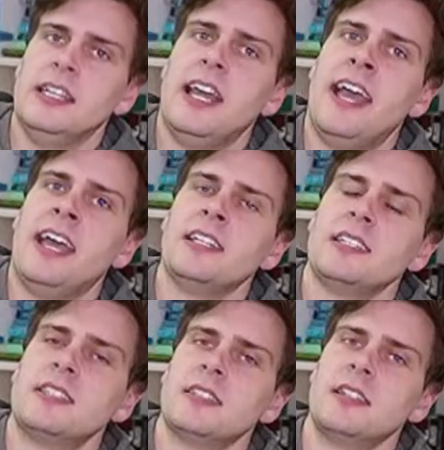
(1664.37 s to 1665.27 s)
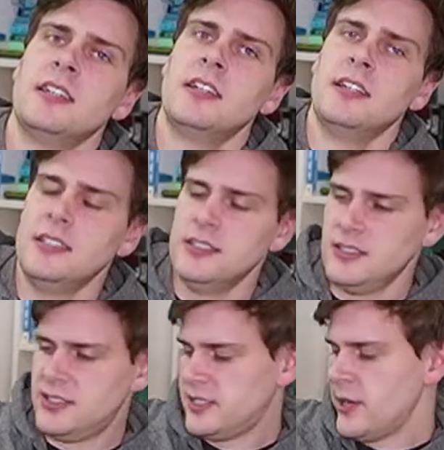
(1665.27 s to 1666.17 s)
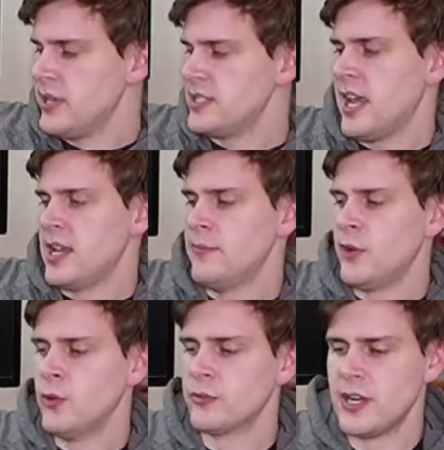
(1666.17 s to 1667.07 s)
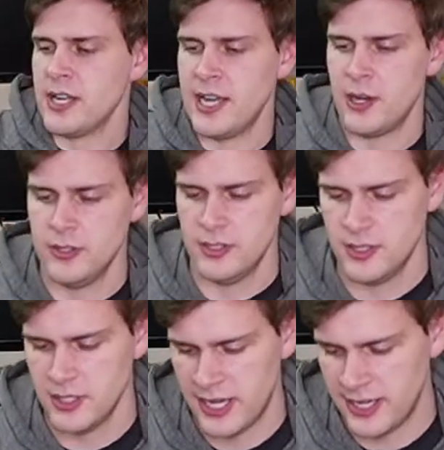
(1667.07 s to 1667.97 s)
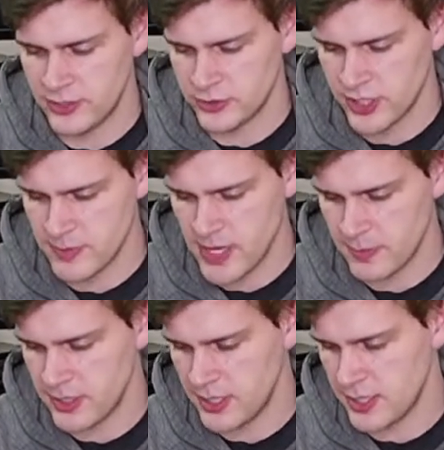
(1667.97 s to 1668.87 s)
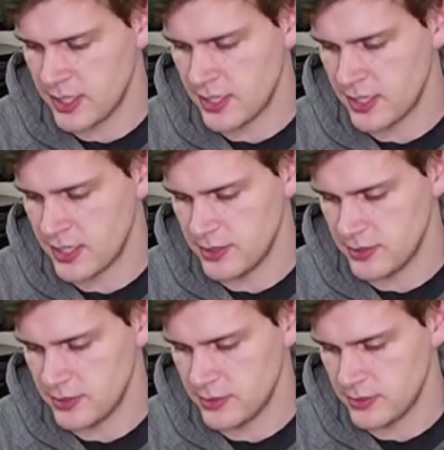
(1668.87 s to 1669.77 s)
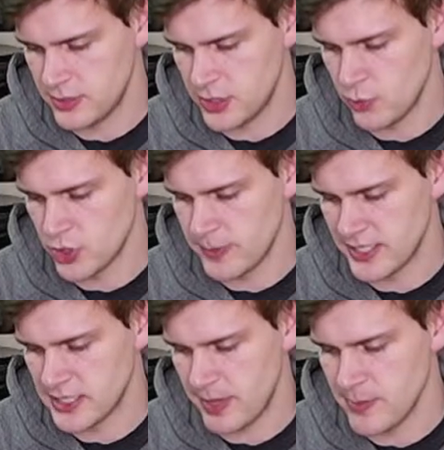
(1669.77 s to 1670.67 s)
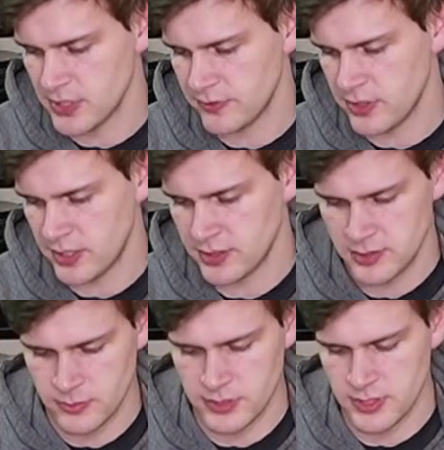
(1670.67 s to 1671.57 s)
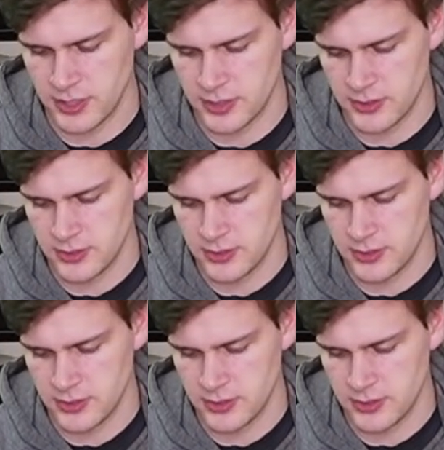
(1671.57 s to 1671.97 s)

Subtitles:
And Siri's getting involved right now and trying to make me do automatic payments for things. 1 second.